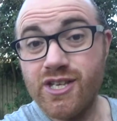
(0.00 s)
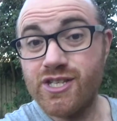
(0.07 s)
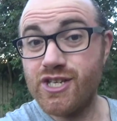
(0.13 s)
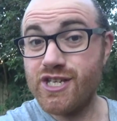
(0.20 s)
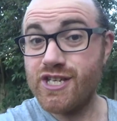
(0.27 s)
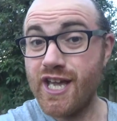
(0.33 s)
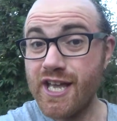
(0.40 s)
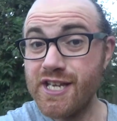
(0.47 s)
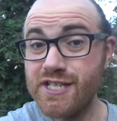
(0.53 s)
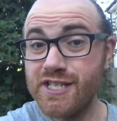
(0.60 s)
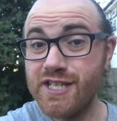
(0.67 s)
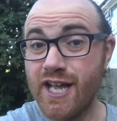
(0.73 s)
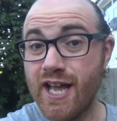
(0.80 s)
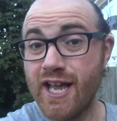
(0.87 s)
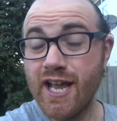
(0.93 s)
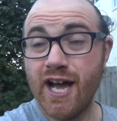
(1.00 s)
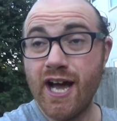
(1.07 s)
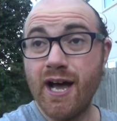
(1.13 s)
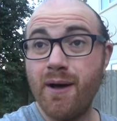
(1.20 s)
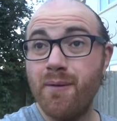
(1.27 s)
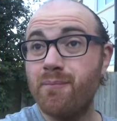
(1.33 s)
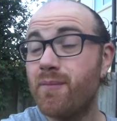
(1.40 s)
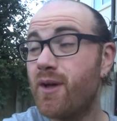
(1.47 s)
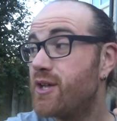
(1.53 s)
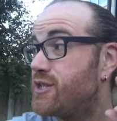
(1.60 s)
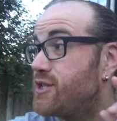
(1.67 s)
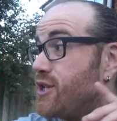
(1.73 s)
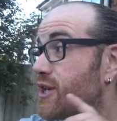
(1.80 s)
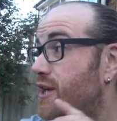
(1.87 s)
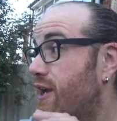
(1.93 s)
So yesterday, um, I
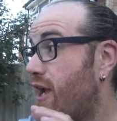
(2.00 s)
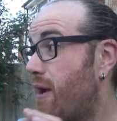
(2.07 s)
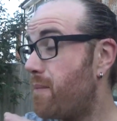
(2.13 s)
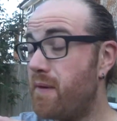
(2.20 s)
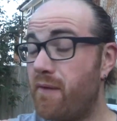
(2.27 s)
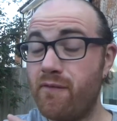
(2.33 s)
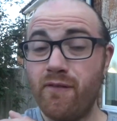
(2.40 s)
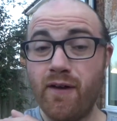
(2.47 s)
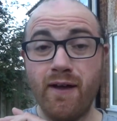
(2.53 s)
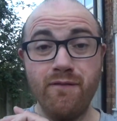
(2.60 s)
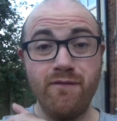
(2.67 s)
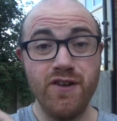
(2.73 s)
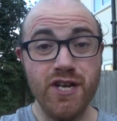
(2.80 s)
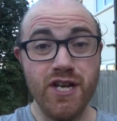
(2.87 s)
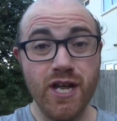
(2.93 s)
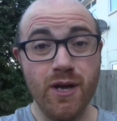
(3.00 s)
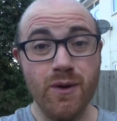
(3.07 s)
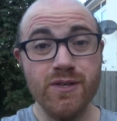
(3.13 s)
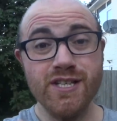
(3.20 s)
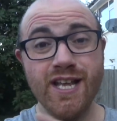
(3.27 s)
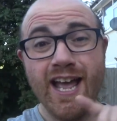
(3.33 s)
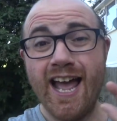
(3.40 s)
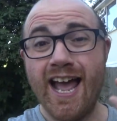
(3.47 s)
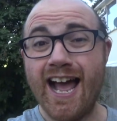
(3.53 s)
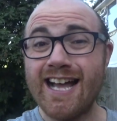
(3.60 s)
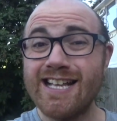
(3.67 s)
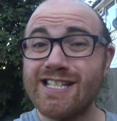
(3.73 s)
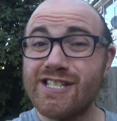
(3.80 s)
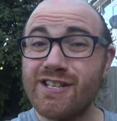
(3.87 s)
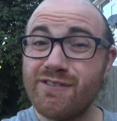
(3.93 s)
took a couple of uh, videos
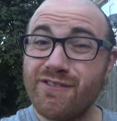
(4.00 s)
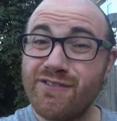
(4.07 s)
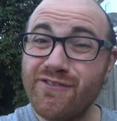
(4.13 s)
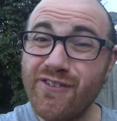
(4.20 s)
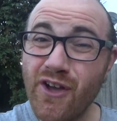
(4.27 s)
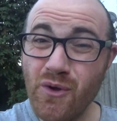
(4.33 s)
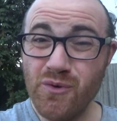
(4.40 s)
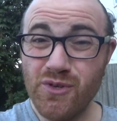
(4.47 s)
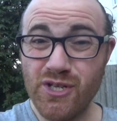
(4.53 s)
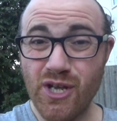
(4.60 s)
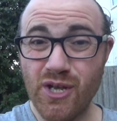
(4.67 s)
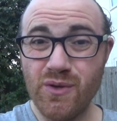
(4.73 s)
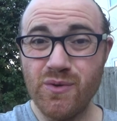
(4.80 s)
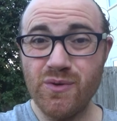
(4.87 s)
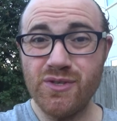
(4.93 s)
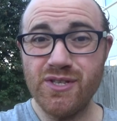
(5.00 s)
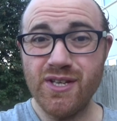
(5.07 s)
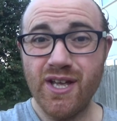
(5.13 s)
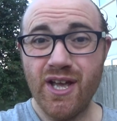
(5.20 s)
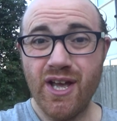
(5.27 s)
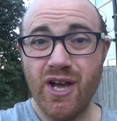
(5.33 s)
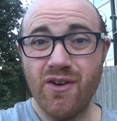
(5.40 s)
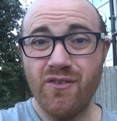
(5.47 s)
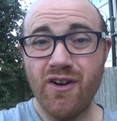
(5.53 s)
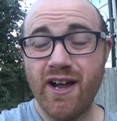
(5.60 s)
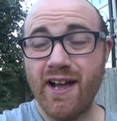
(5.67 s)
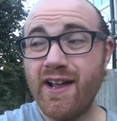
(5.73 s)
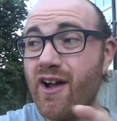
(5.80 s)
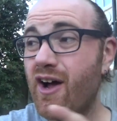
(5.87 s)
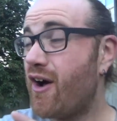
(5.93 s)
and some photos,
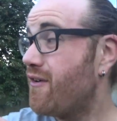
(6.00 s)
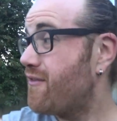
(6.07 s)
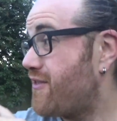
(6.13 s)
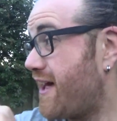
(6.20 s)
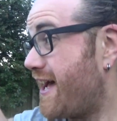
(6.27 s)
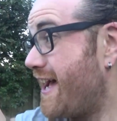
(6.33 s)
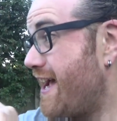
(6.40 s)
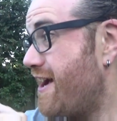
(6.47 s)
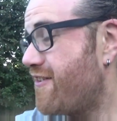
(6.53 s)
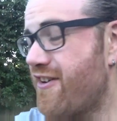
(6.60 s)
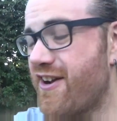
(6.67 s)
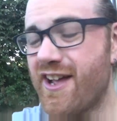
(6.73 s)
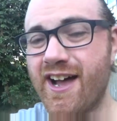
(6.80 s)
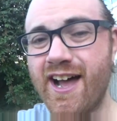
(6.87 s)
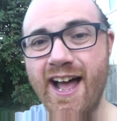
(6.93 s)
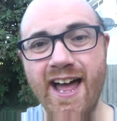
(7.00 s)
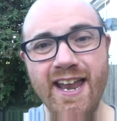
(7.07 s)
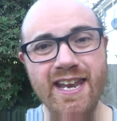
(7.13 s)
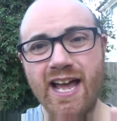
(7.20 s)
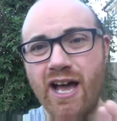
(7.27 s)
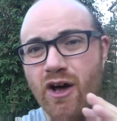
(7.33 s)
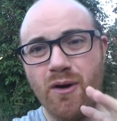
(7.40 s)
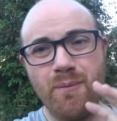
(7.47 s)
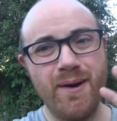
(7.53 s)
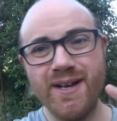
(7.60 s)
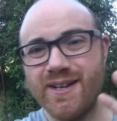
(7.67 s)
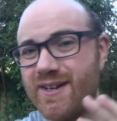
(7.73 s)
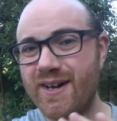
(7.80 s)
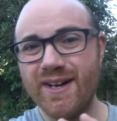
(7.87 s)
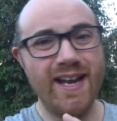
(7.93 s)
right, of that area. And oh my
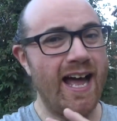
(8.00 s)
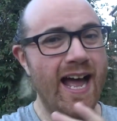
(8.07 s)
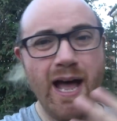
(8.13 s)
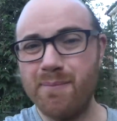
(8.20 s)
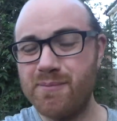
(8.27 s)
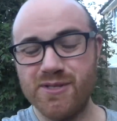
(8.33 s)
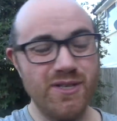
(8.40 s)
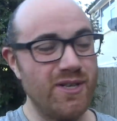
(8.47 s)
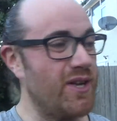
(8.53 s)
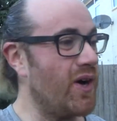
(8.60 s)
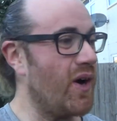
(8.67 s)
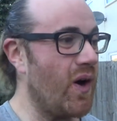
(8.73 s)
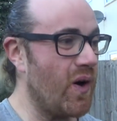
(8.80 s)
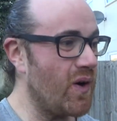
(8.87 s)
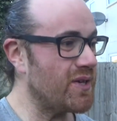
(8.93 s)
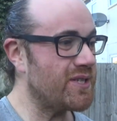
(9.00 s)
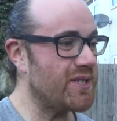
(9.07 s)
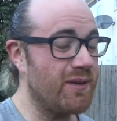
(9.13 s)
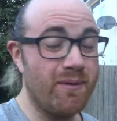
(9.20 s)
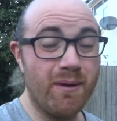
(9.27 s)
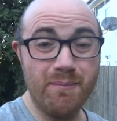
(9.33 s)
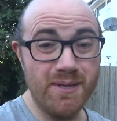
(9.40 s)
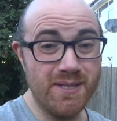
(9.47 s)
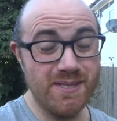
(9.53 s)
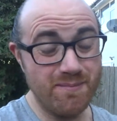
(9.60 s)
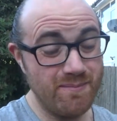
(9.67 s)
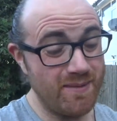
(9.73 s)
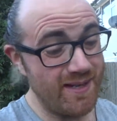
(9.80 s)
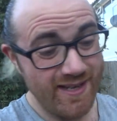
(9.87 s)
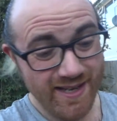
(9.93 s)
God, absolutely awesome. I must
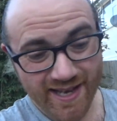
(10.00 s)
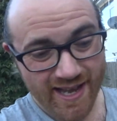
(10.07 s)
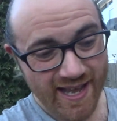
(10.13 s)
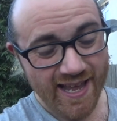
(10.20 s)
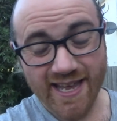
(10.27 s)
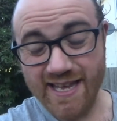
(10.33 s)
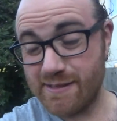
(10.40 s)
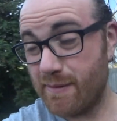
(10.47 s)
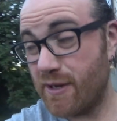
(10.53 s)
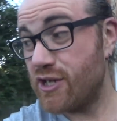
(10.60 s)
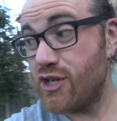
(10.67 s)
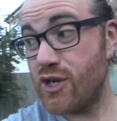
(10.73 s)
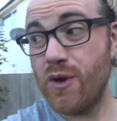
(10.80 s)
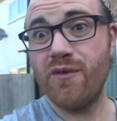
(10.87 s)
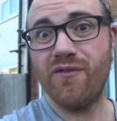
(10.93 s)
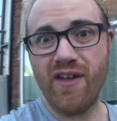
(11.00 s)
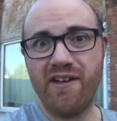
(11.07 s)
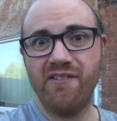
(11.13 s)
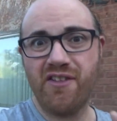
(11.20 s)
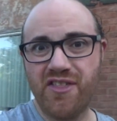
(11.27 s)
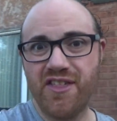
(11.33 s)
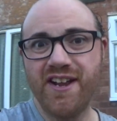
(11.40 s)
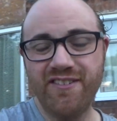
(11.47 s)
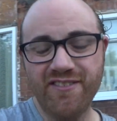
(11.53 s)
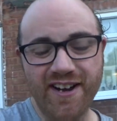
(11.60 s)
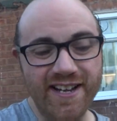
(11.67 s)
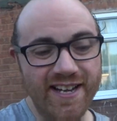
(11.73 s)
admit, it's my new favorite thing right